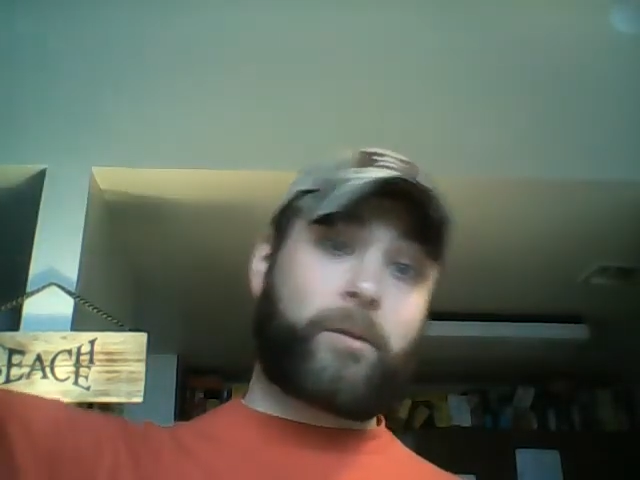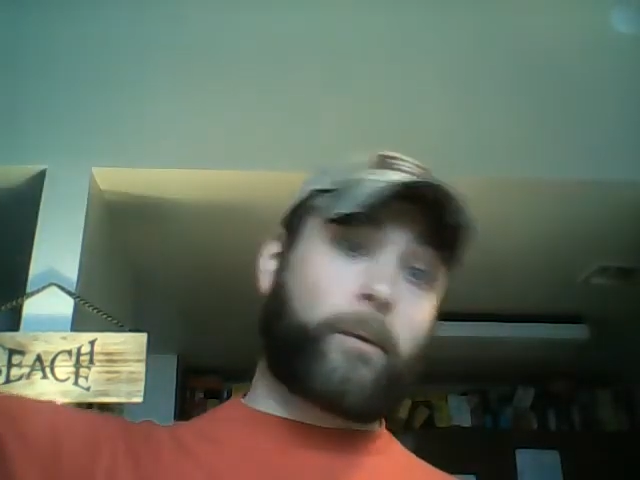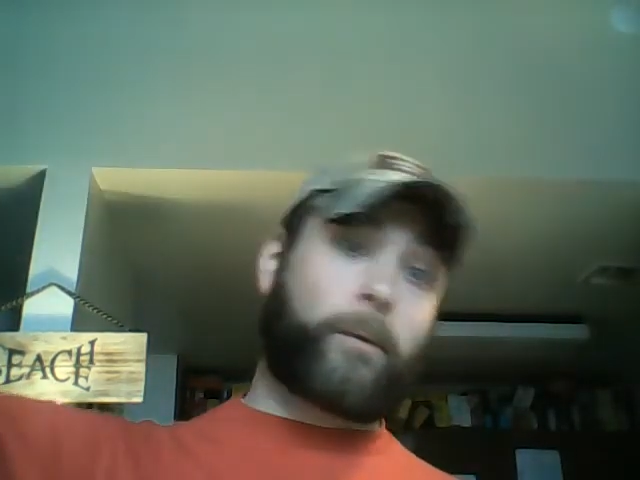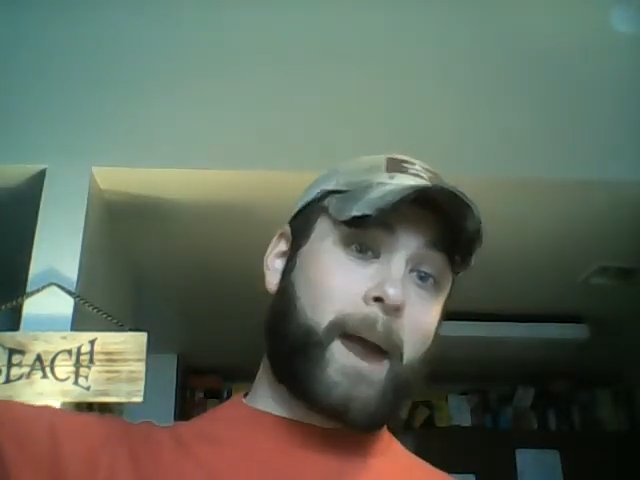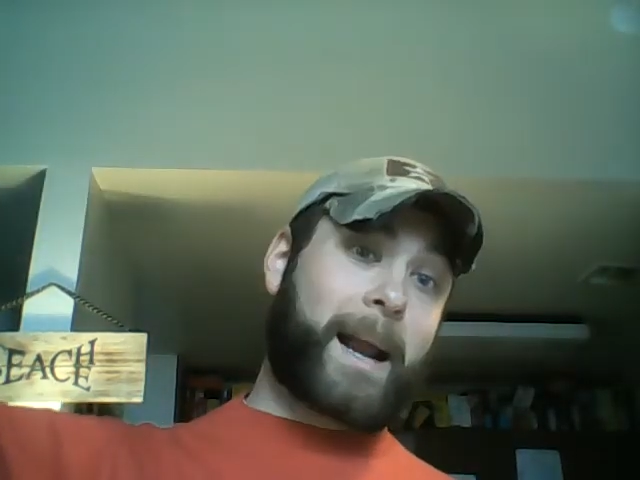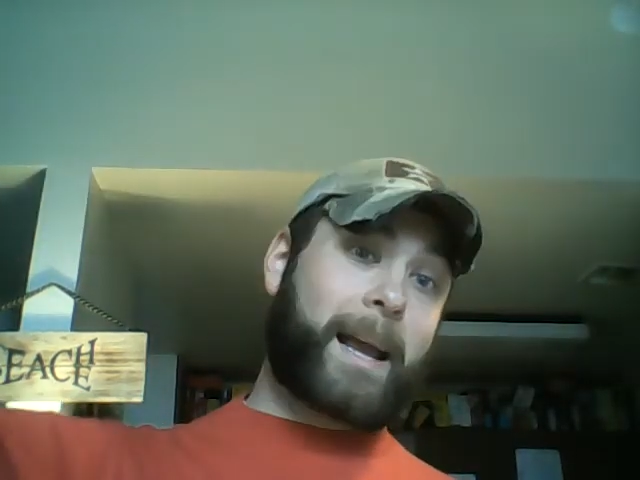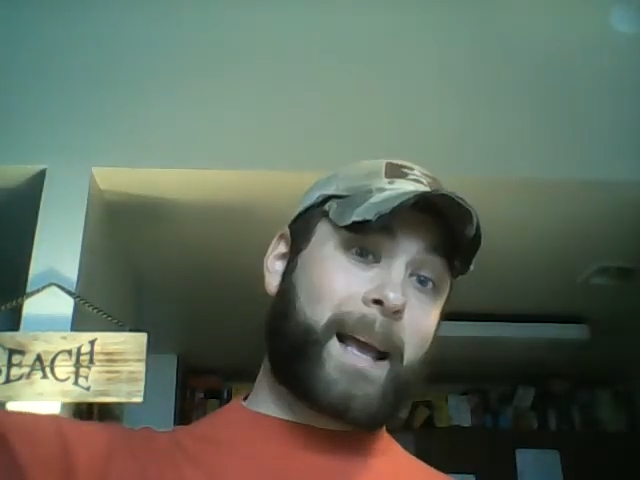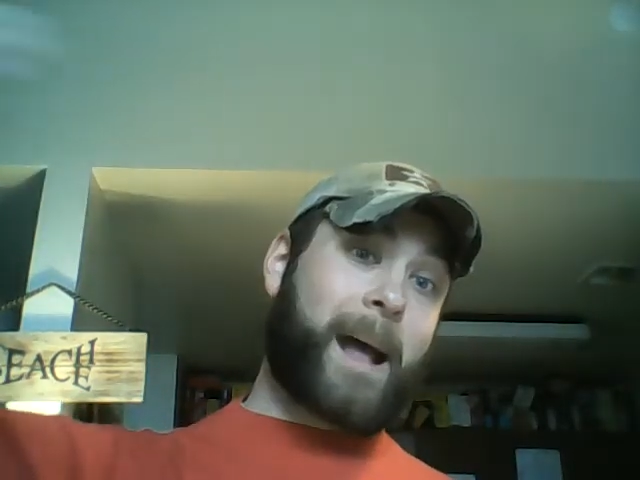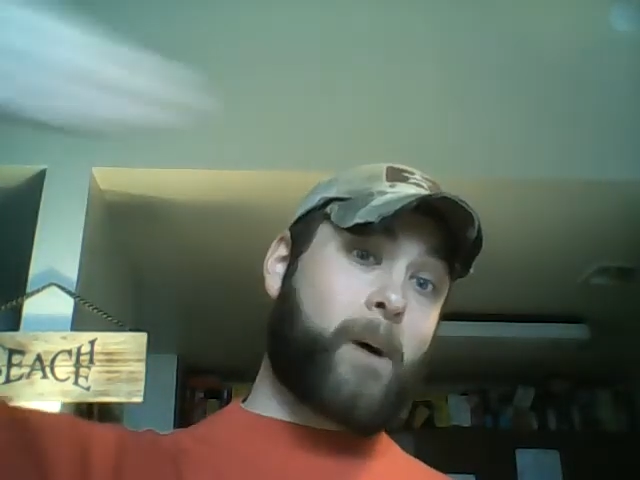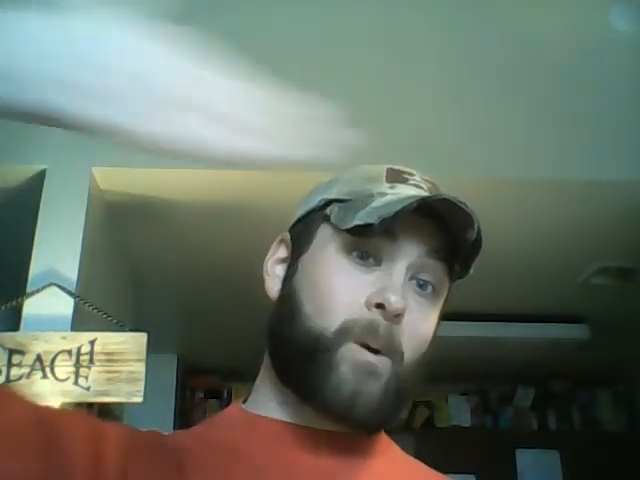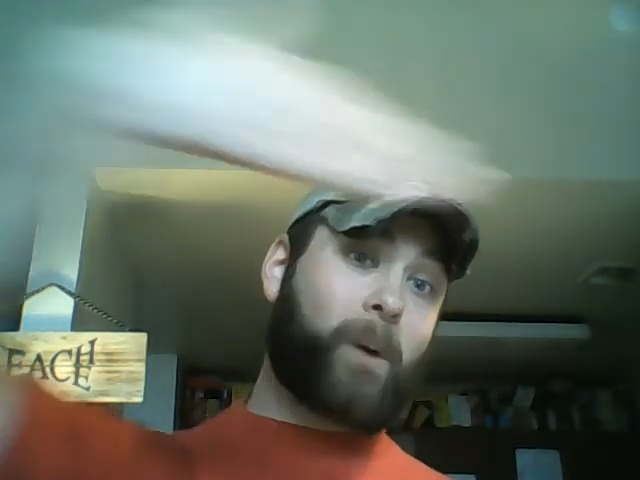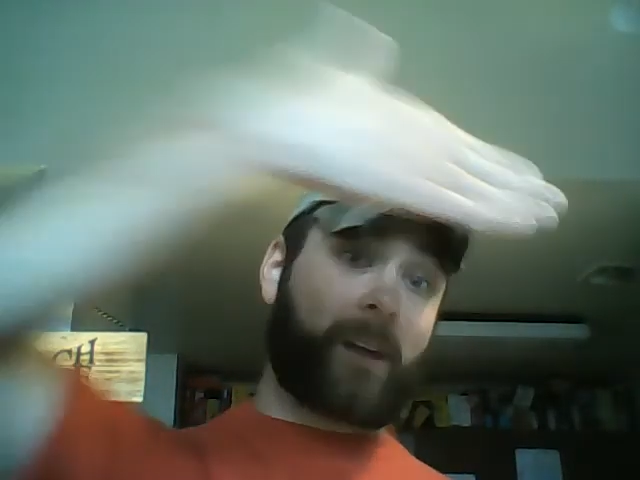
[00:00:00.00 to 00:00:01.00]
draining
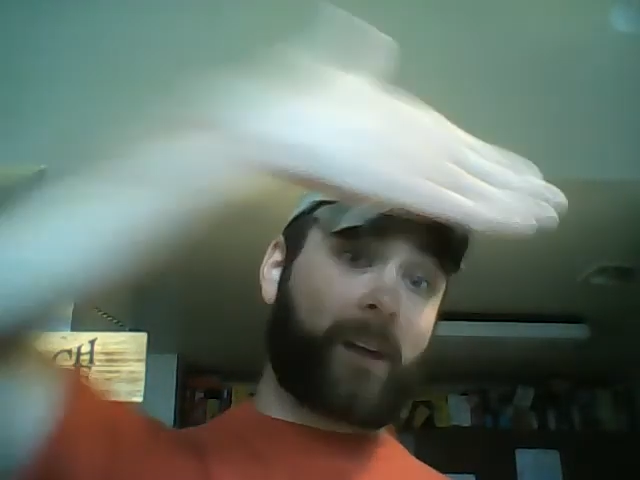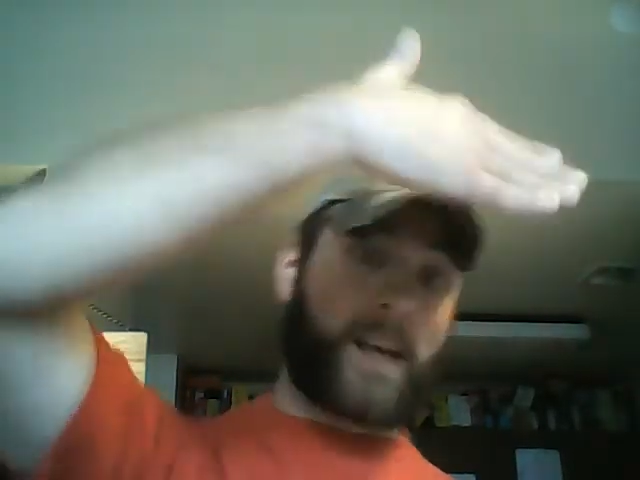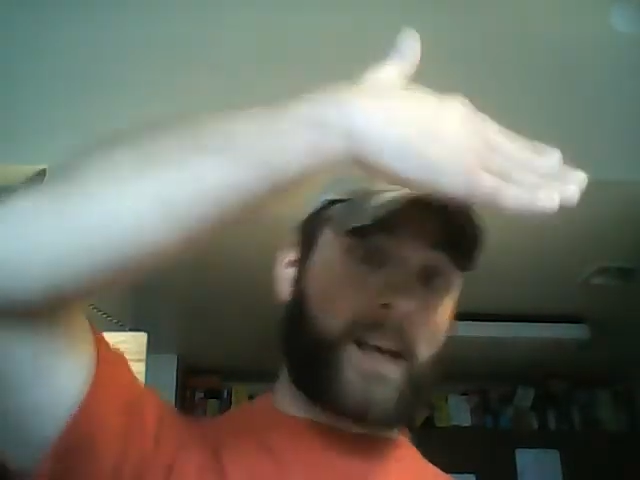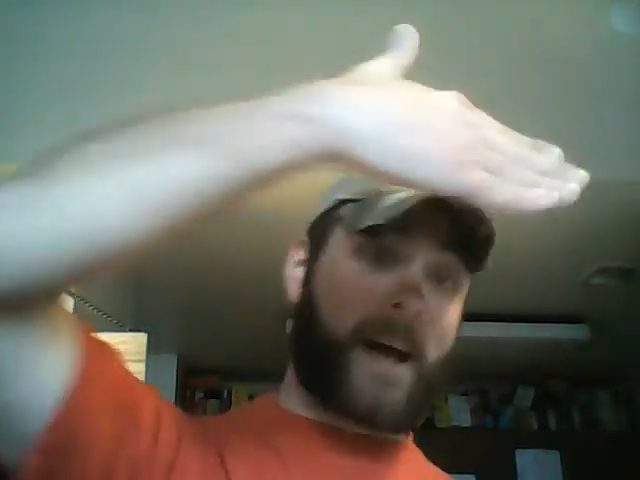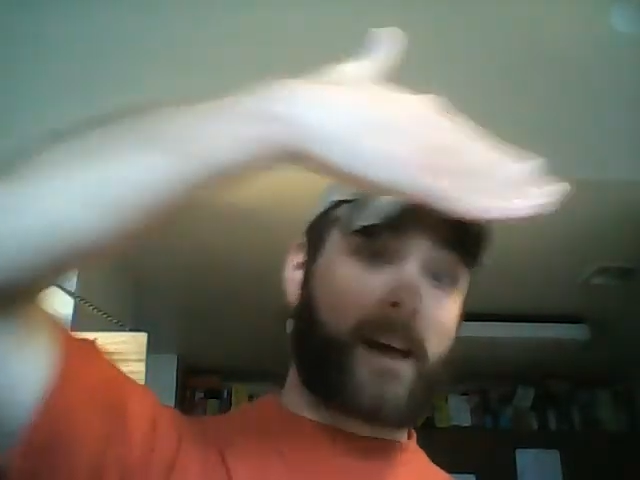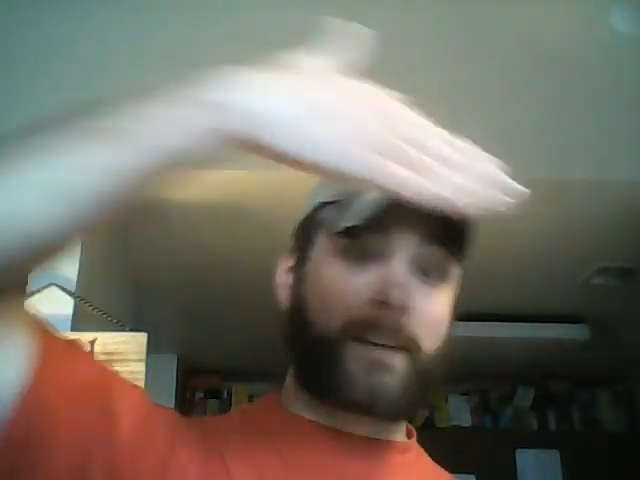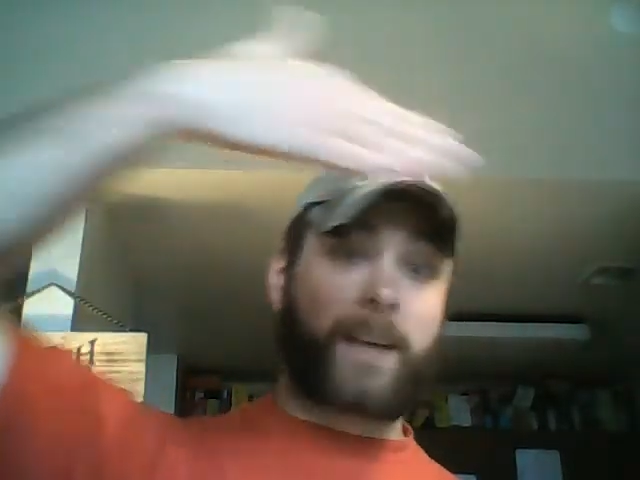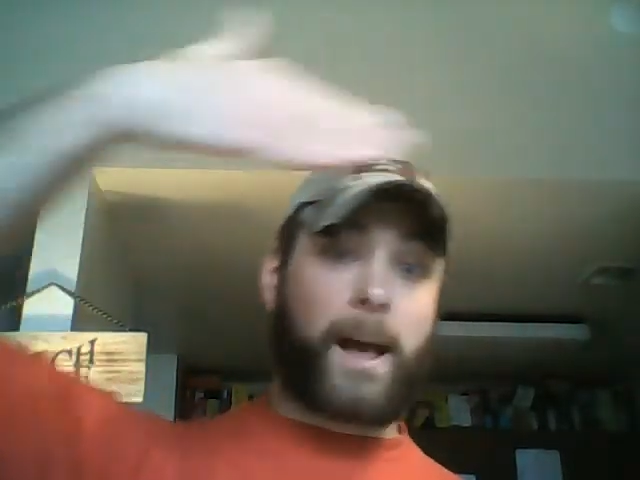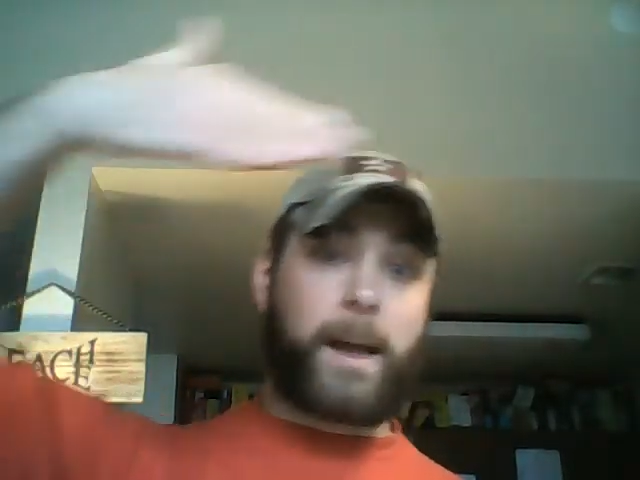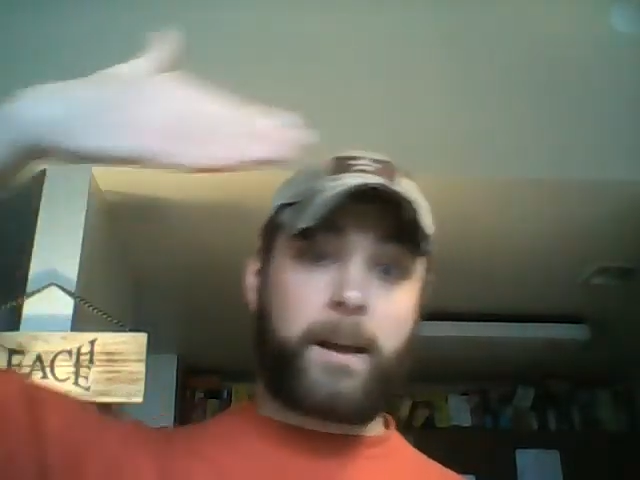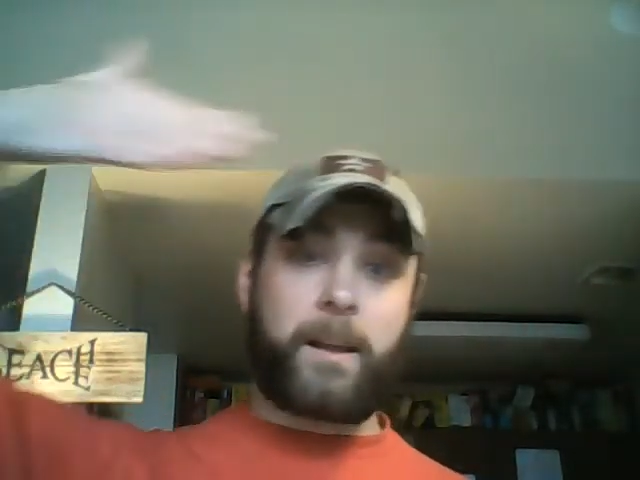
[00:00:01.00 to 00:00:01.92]
out into high tide,